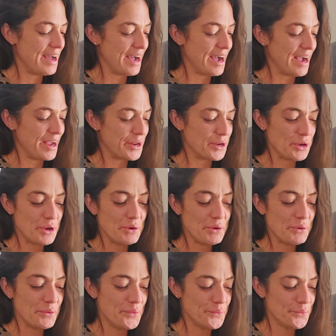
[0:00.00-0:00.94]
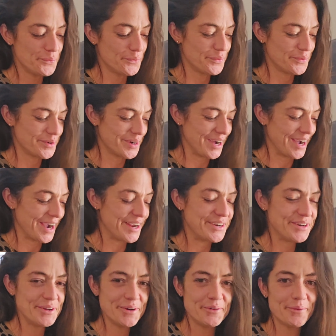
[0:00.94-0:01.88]
I knew I
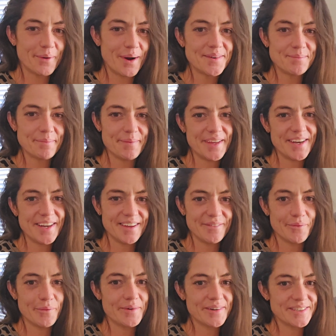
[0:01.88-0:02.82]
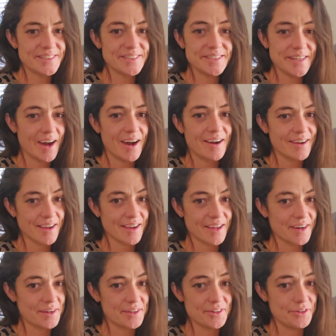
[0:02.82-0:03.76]
knew 1 minute was not
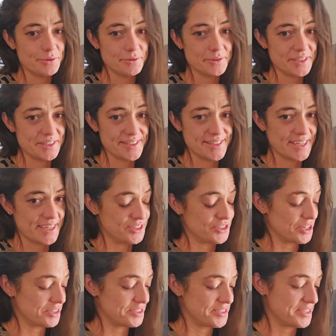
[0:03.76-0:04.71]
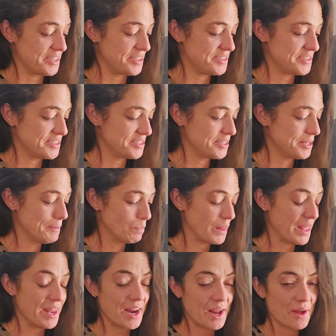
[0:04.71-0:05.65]
gonna do this thing justice.
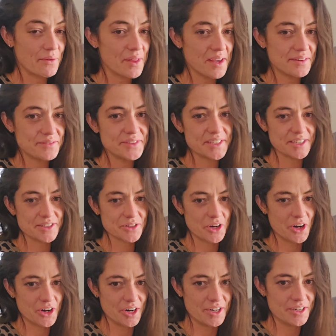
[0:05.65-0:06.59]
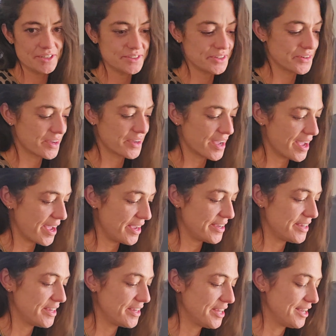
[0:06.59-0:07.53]
And I only have 6 cards, okay?
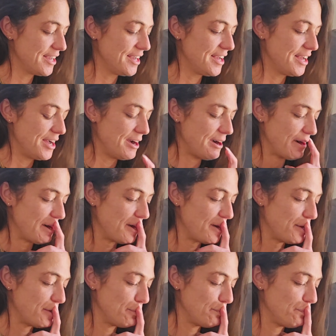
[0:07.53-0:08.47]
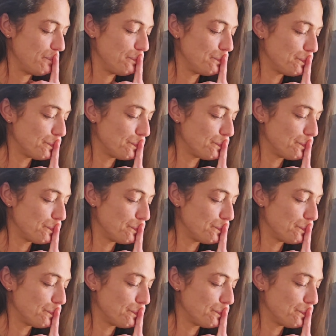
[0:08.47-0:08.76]
Um,